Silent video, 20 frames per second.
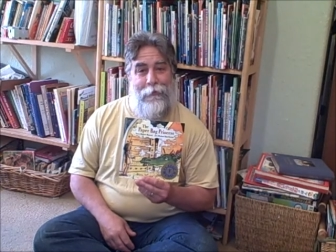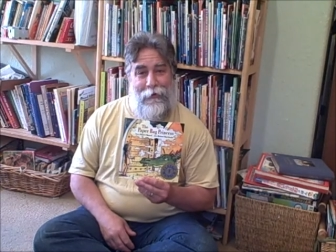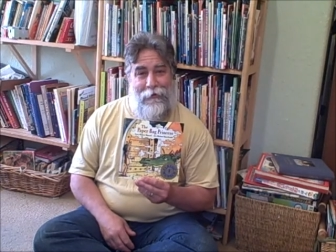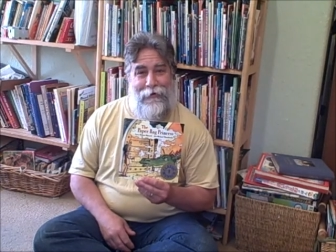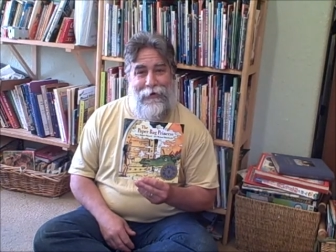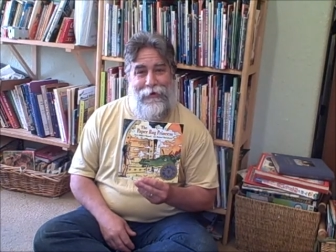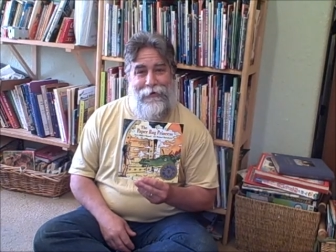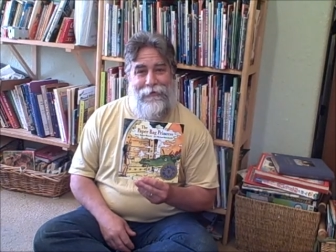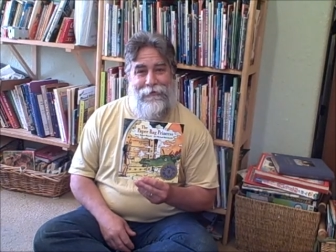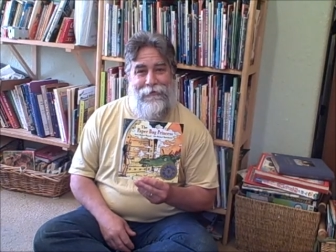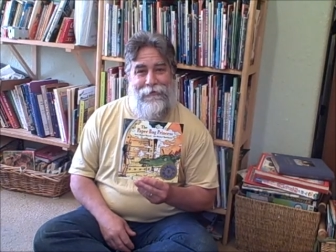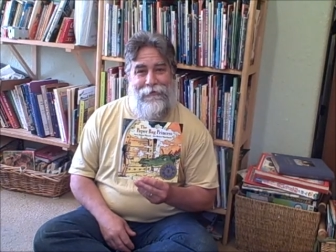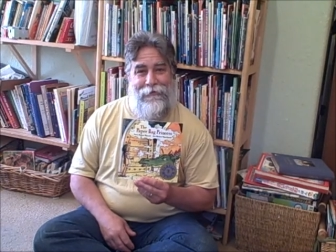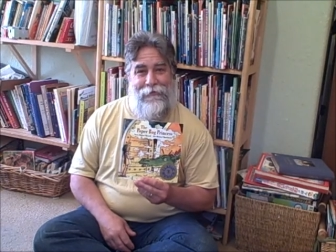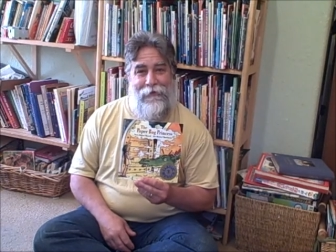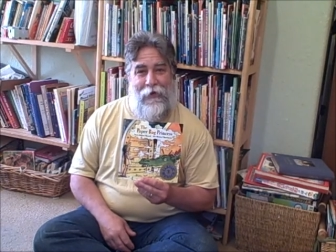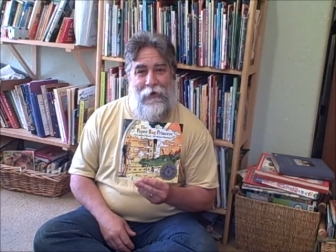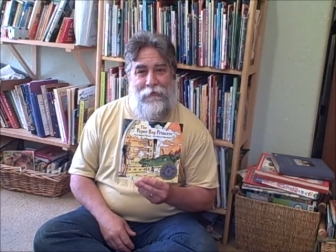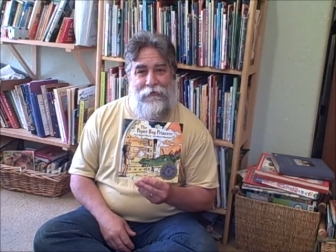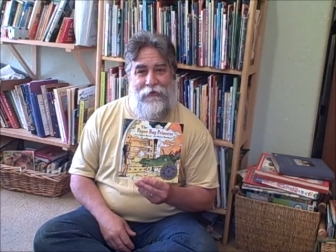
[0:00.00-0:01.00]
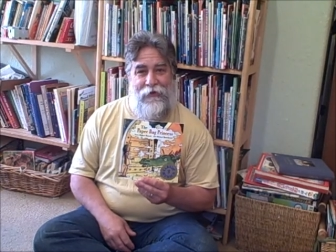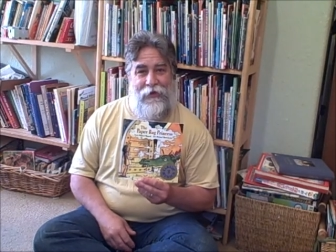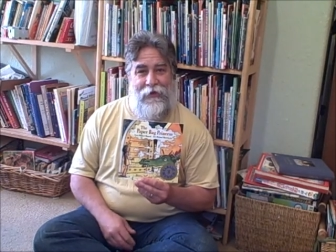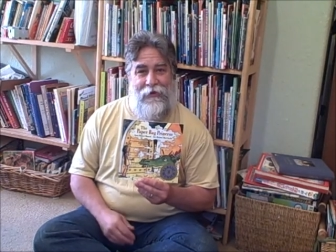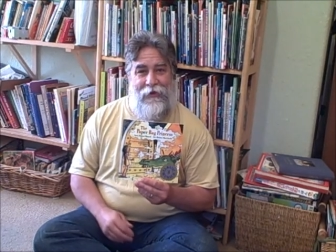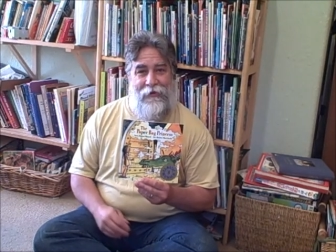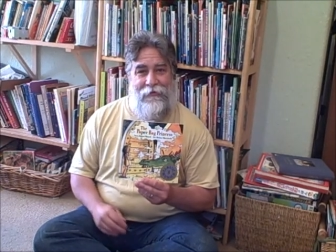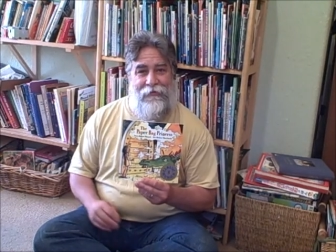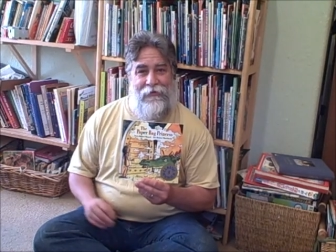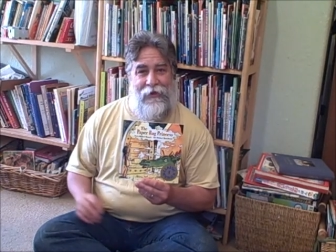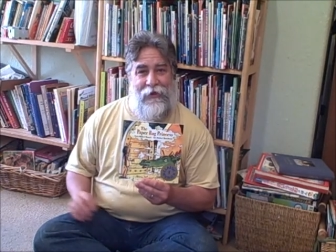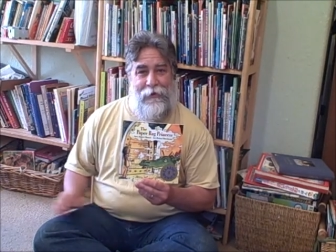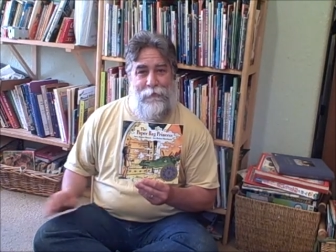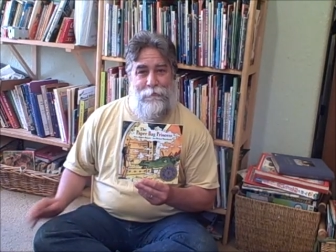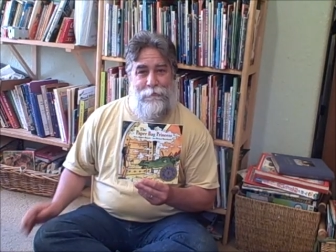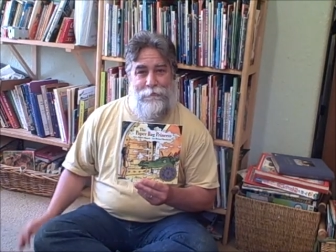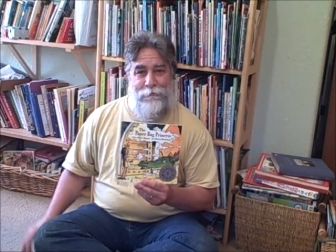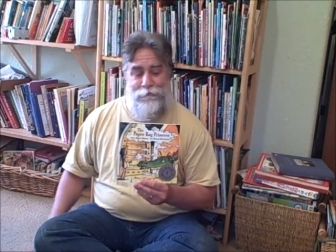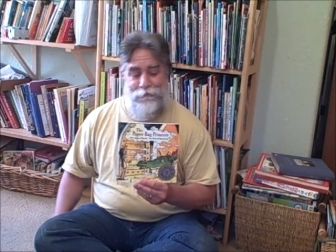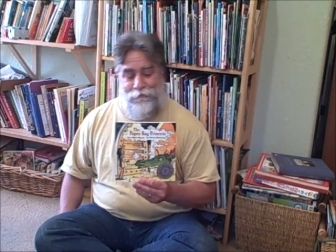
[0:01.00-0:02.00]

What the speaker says: All right, I'll see you next time.